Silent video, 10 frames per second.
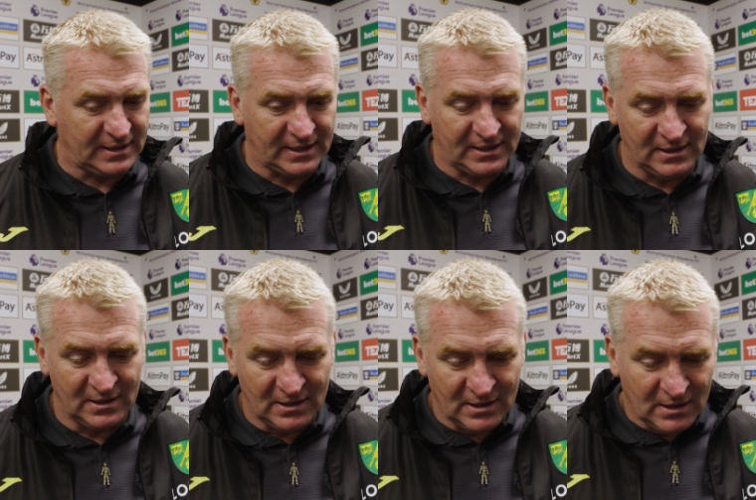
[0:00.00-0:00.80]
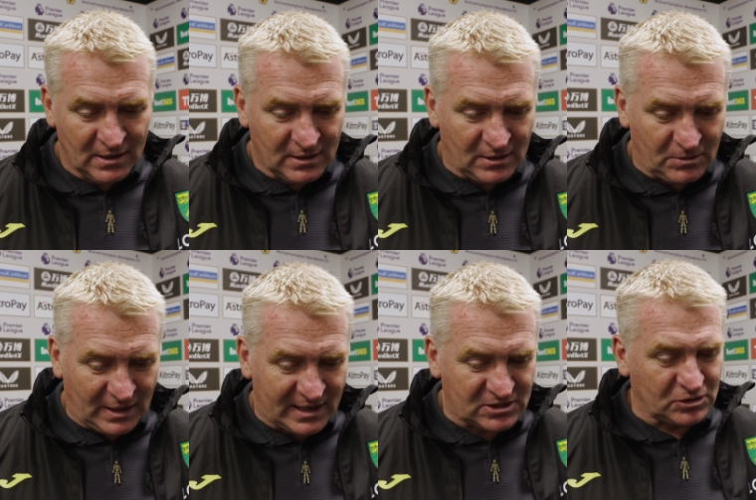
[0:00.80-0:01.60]
uh, you know,
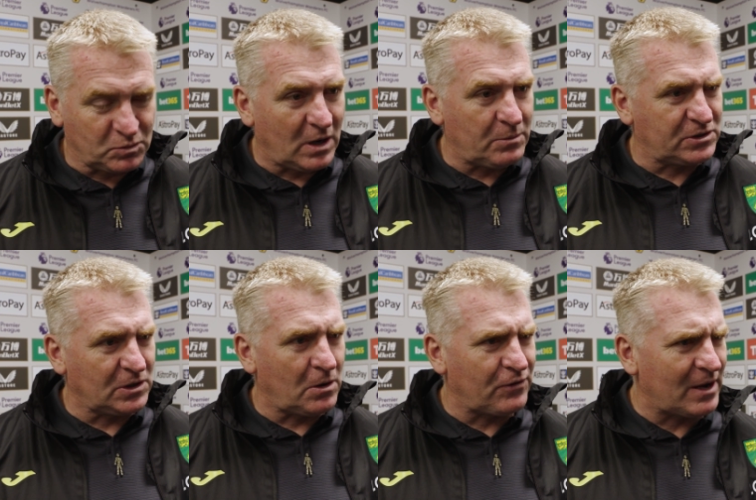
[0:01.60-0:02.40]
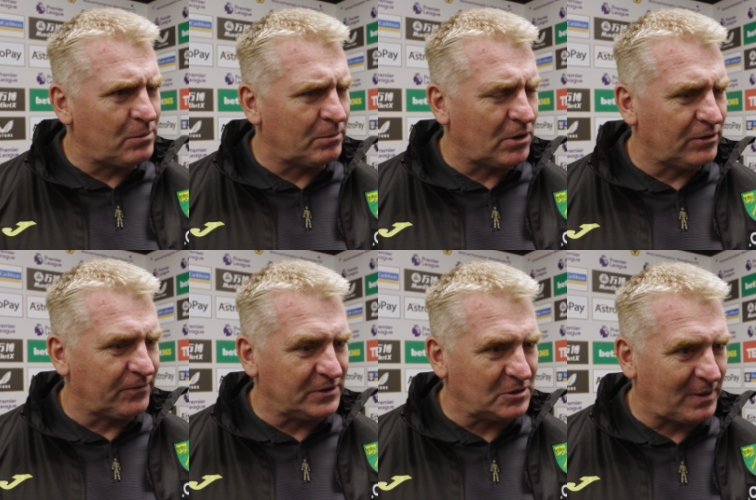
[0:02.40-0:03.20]
they ask us why we're so irate when we've got
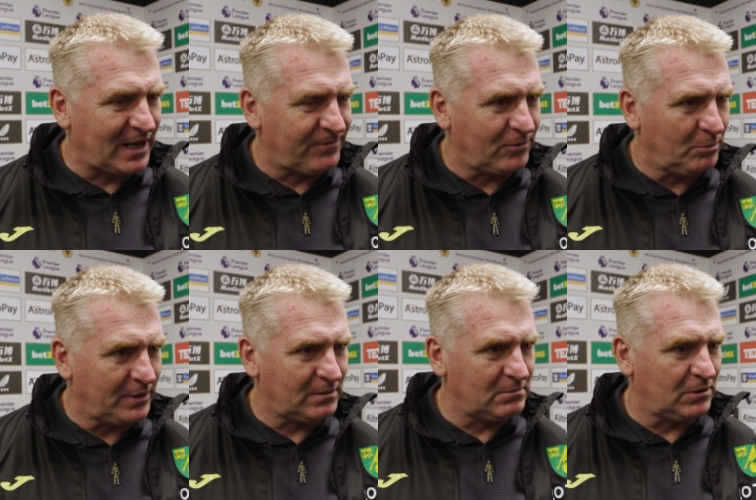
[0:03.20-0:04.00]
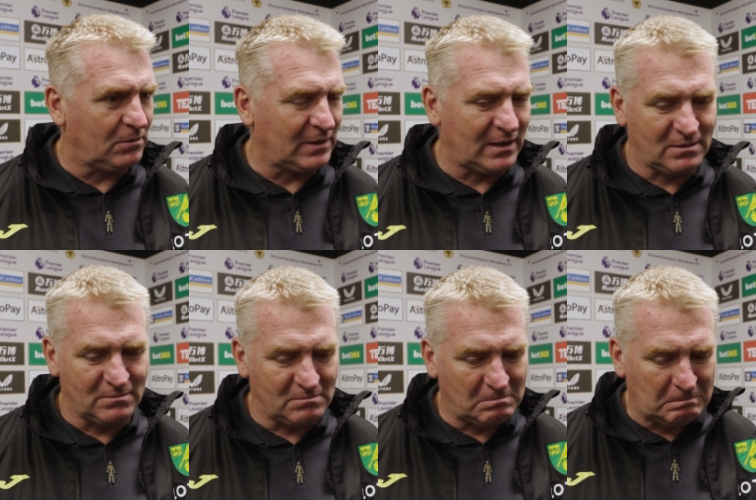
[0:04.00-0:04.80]
nothing to play for. But you know that
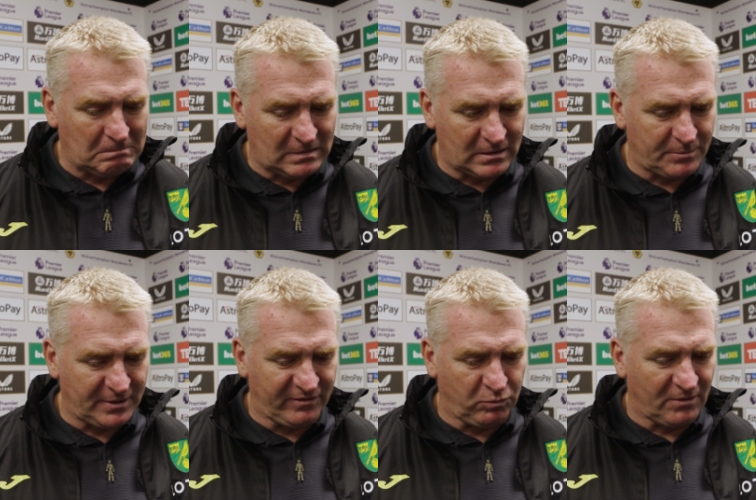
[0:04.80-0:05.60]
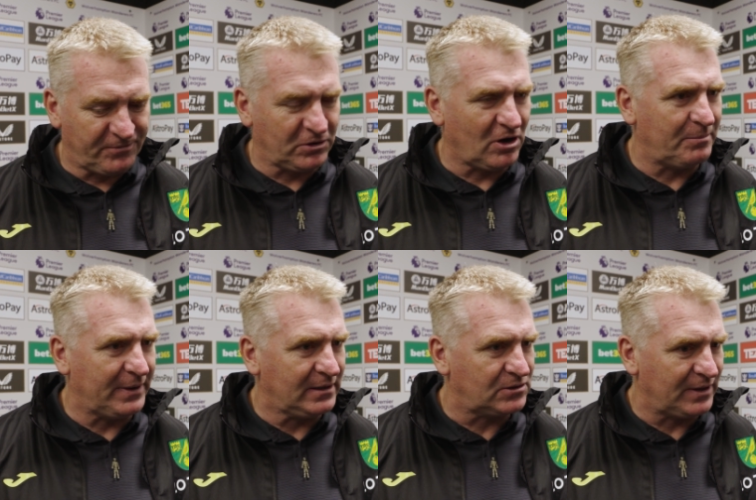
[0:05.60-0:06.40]
I believe Watford got
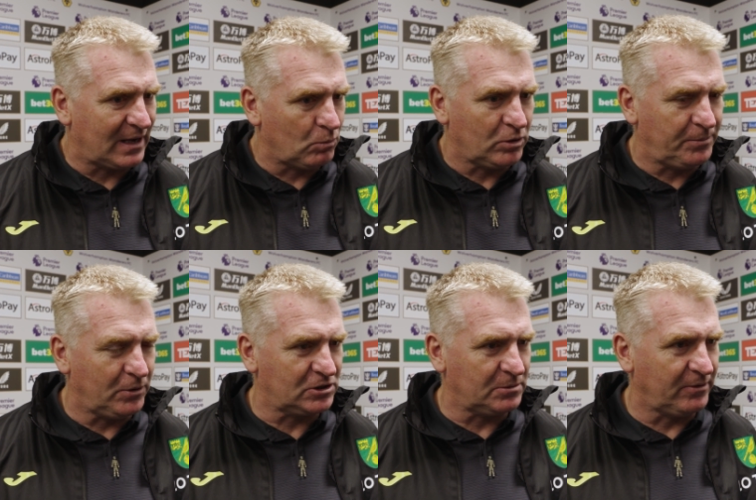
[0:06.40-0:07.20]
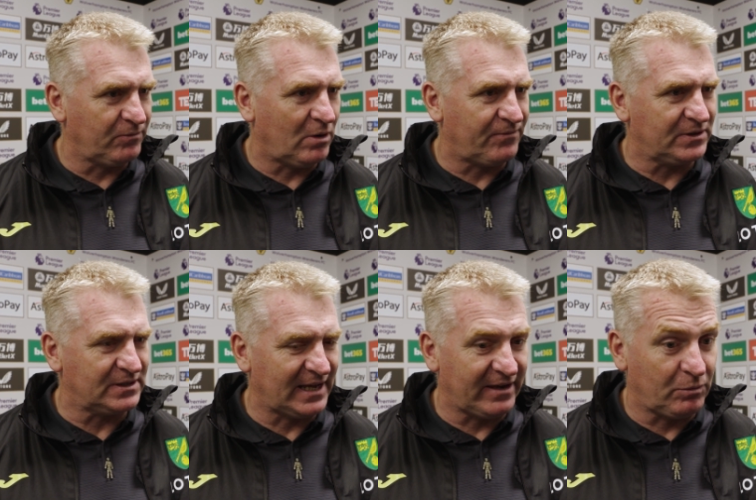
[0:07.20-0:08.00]
beat, so that would have put us above Watford
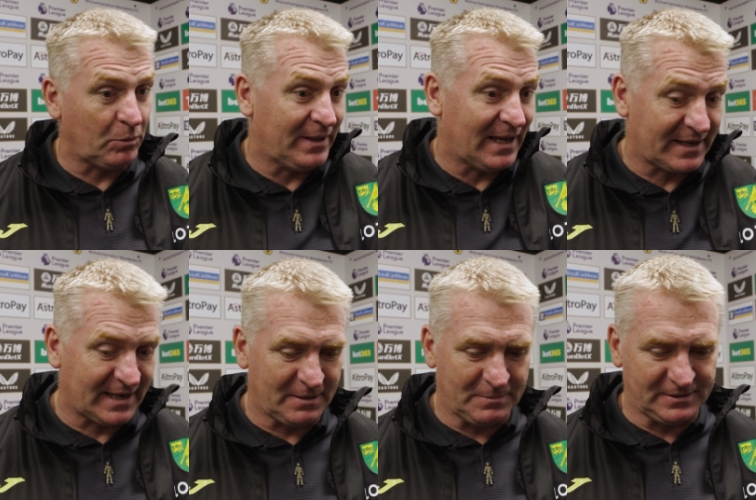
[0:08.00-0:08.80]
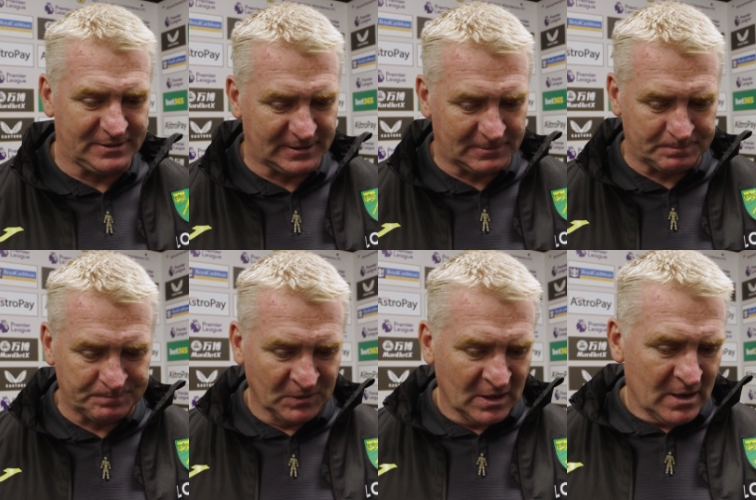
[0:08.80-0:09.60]
today if we win that game. And um,
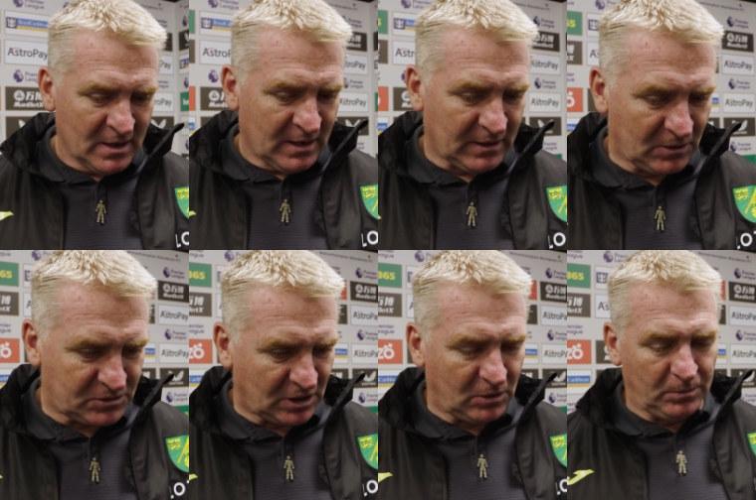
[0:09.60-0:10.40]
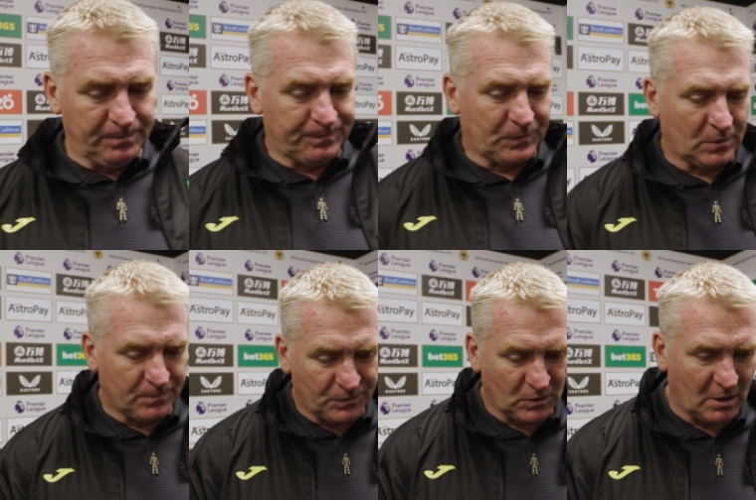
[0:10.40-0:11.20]
you know, so
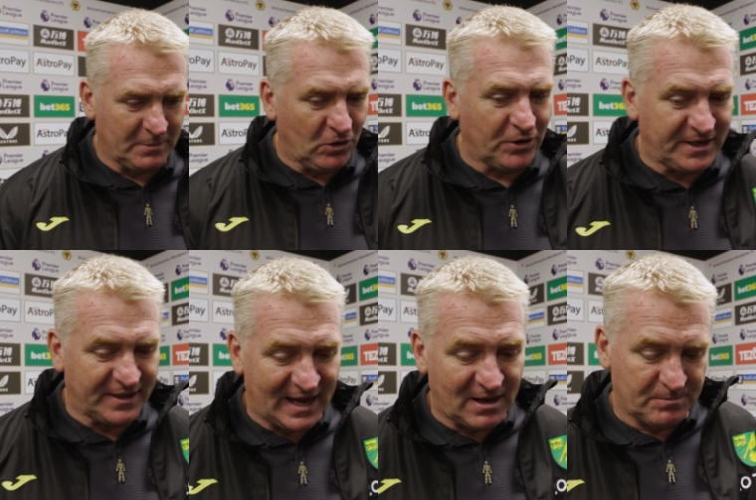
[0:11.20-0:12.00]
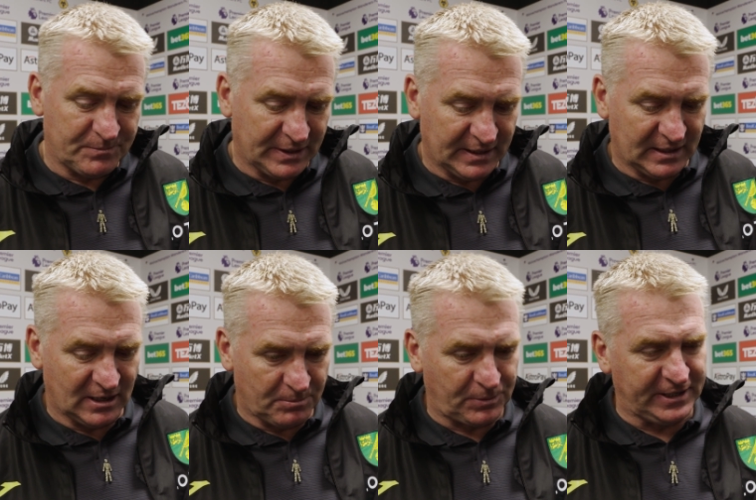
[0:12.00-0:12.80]
I'm annoyed at that, but
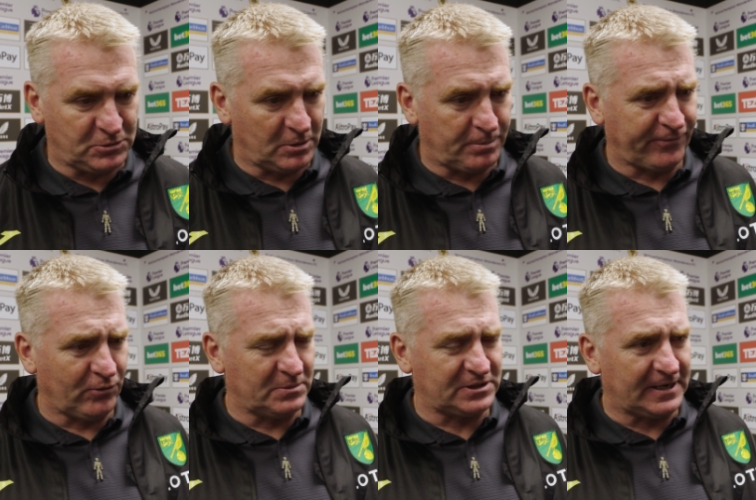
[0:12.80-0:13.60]
uh, pleased with the performance